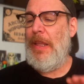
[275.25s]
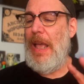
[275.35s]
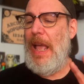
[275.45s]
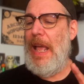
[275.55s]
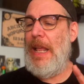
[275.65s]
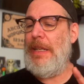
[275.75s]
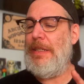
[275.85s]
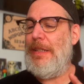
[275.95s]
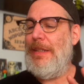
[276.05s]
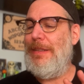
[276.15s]
And
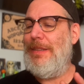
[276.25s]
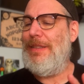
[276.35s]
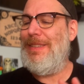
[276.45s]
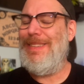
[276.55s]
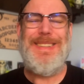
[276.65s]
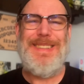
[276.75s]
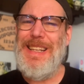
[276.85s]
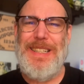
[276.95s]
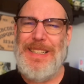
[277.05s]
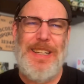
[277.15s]

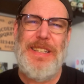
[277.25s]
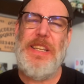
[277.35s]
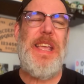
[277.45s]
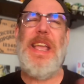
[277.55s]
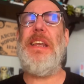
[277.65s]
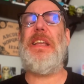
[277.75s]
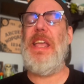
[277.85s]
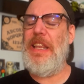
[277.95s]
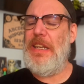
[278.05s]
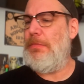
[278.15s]
this seeking the
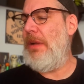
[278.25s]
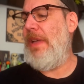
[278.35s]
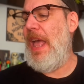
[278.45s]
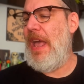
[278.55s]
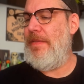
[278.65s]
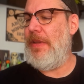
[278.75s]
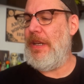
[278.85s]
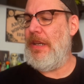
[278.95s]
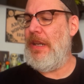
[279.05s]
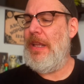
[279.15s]
kingdom of
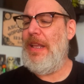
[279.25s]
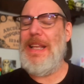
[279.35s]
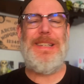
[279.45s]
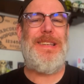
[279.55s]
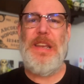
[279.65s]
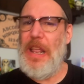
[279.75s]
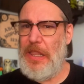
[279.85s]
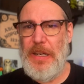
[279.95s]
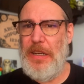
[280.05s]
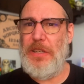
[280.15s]
heaven has
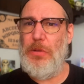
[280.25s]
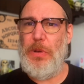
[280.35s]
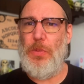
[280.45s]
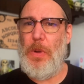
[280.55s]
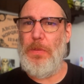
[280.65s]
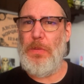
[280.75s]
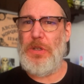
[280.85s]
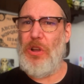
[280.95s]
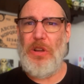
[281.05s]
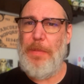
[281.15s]
nothing to do with what we're
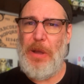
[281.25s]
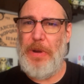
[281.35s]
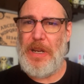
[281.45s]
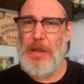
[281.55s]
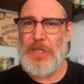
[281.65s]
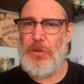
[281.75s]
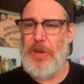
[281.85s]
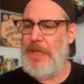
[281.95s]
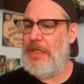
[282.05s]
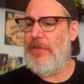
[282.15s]
talking about when it comes to
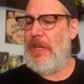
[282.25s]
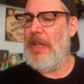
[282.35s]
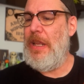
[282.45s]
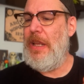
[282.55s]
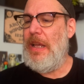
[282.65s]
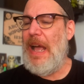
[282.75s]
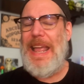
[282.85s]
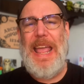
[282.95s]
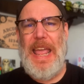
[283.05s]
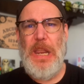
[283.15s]
creativity. I
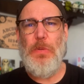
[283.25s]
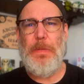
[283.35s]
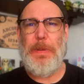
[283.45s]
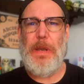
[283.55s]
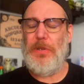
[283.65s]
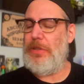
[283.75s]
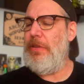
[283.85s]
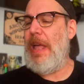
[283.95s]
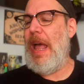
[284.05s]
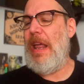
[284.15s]
hate when people do
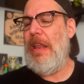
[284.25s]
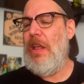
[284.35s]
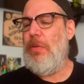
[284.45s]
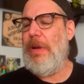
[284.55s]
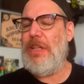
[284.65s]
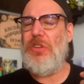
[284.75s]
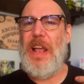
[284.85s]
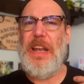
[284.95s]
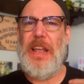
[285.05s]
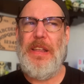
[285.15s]
that, when they try
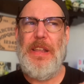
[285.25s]
to